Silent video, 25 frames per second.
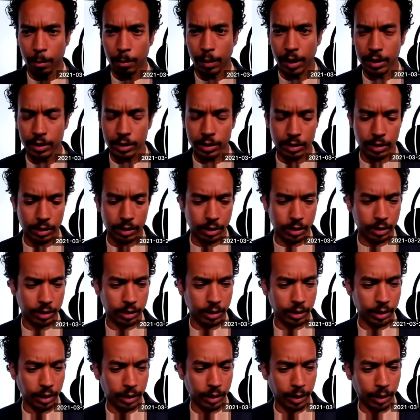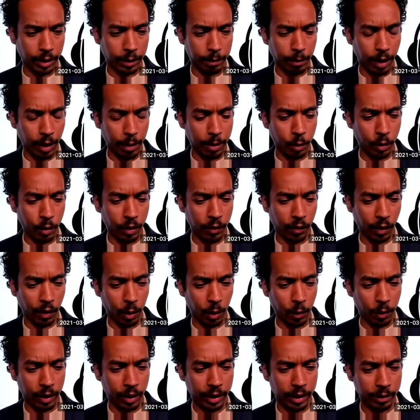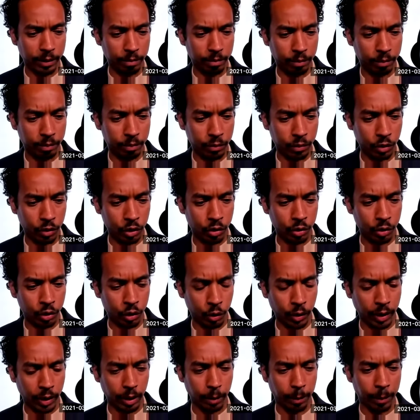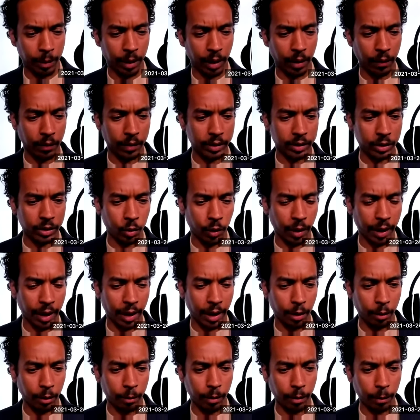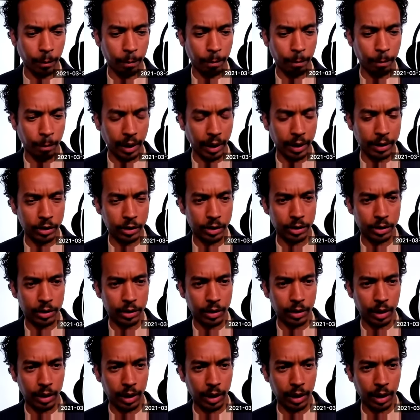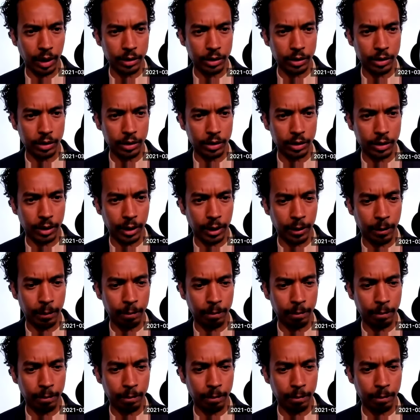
but I just, maybe we've already tread upon this ground, but I just